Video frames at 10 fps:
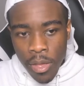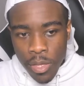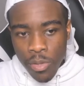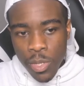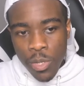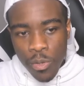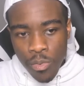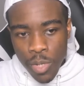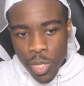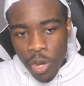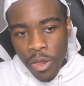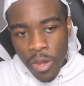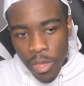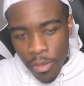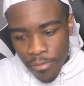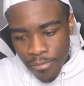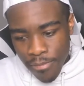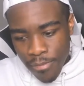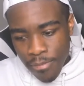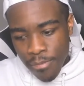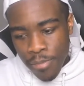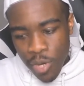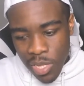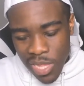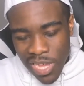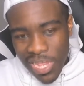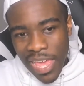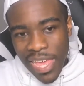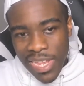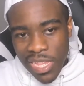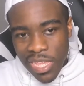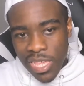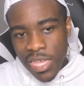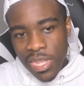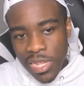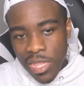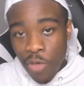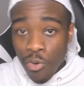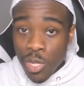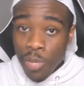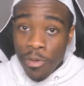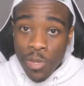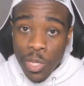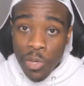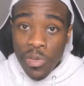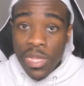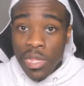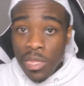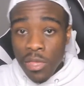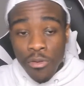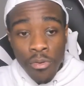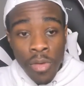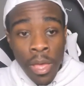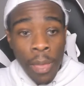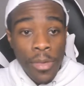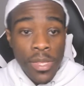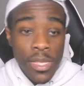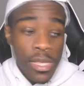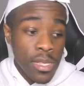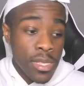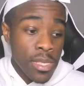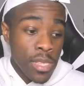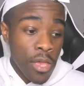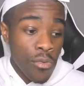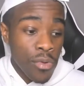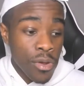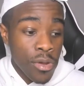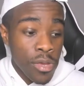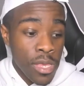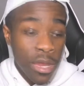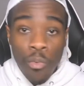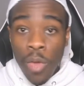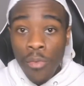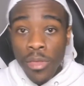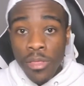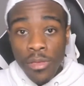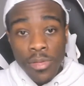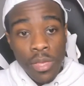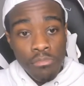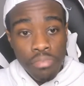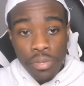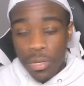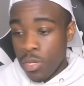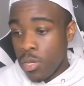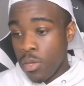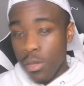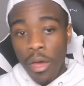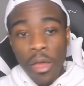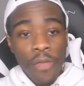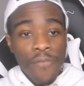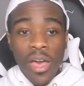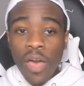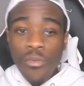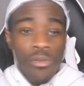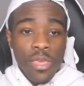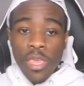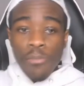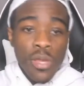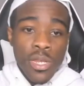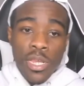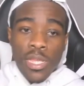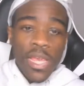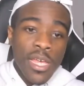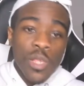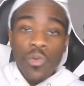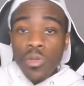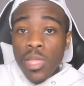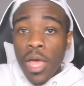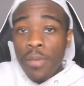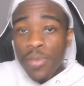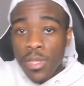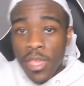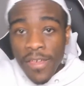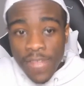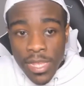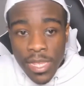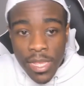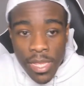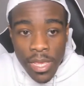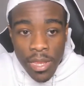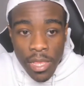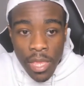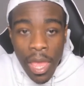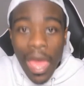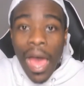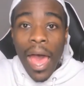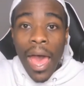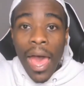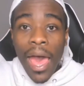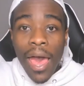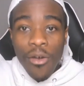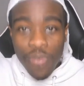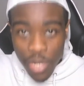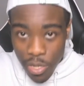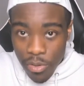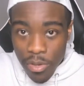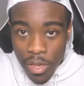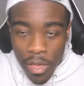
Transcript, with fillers: YouTube was targeting personalized ads to kids. They weren't supposed to, it's illegal. But since they were getting away with it, it was like, all right, fine, we're going to keep pushing these ads. We're going to stop us. FTC said, ah, ha, what you doing?